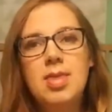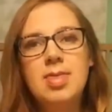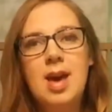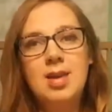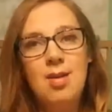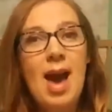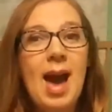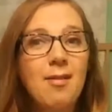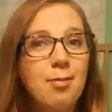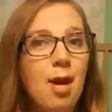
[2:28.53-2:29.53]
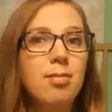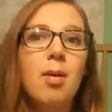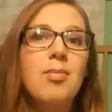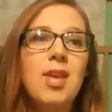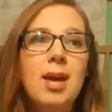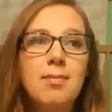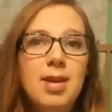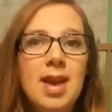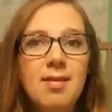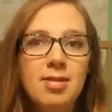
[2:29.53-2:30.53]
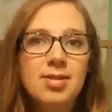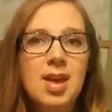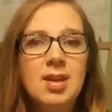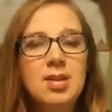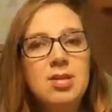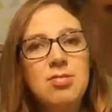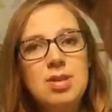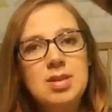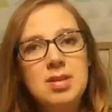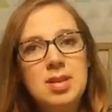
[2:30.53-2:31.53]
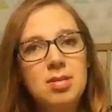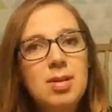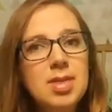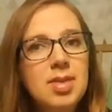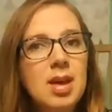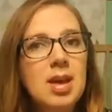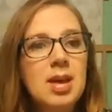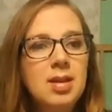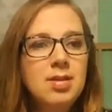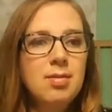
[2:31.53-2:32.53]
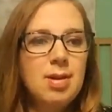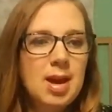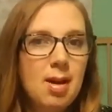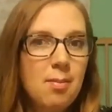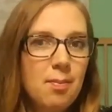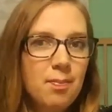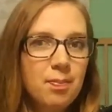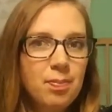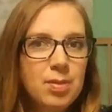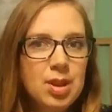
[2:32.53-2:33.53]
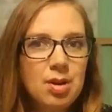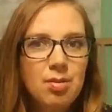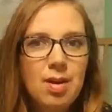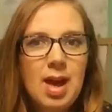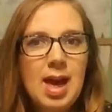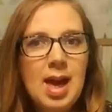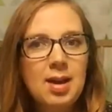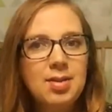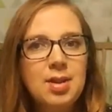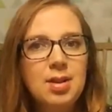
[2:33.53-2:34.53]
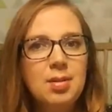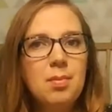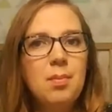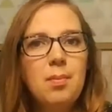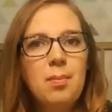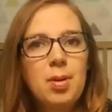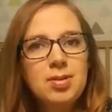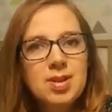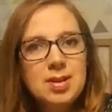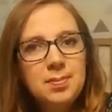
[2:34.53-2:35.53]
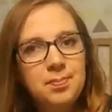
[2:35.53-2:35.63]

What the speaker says: that you have problems and behaviors that you need to deal with to become, a healthier person.